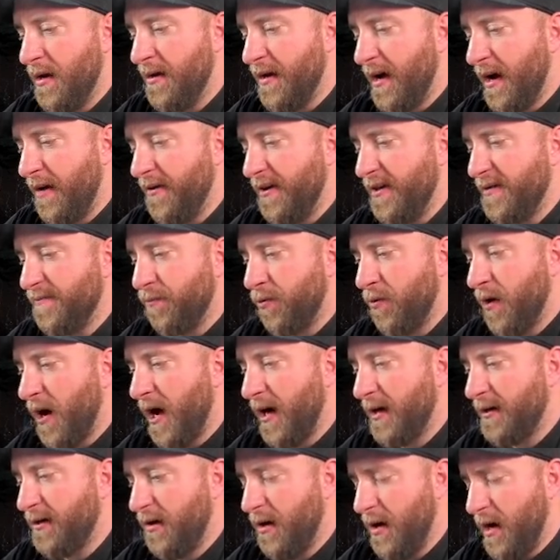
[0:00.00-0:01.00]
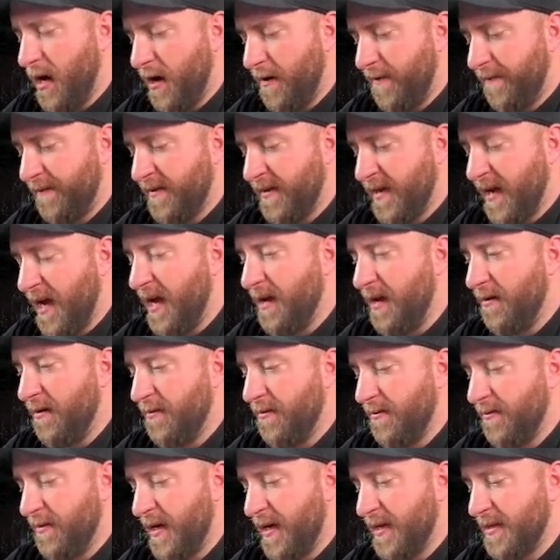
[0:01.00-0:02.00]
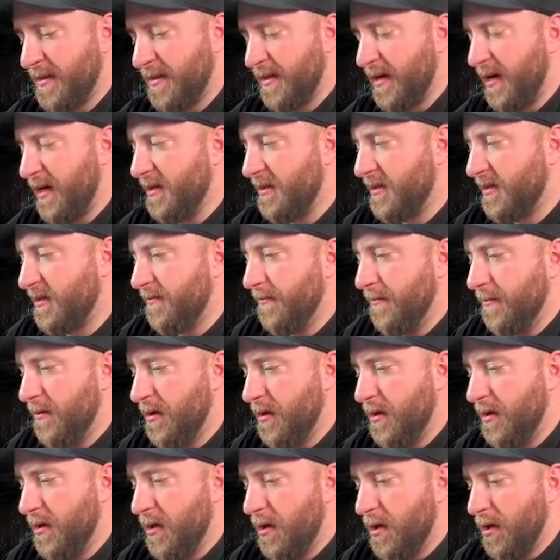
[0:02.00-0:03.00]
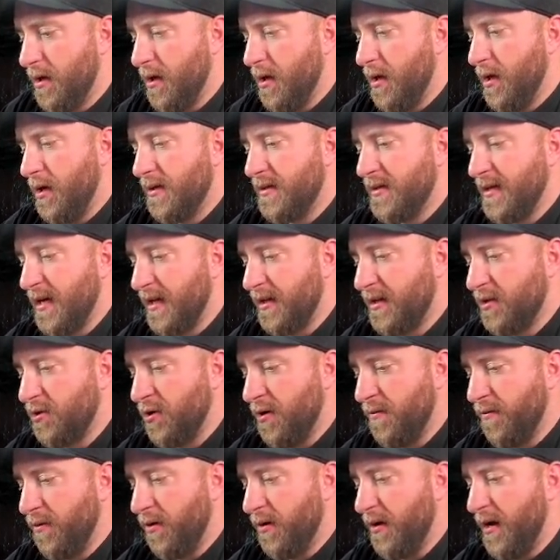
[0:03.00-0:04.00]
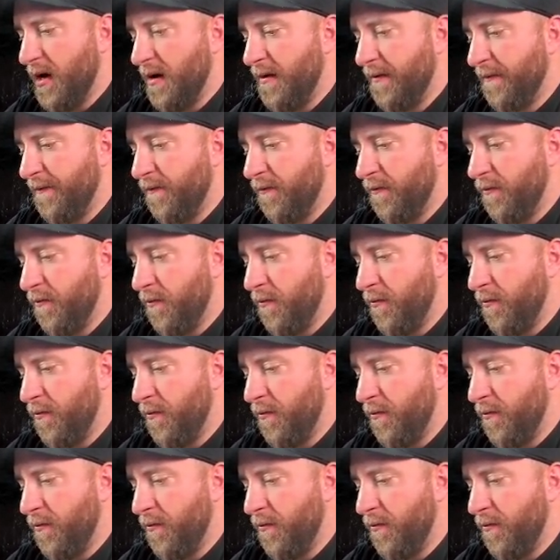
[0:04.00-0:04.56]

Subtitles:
Tyrese Proctor out of 10, that's nice, Seth Trimble out of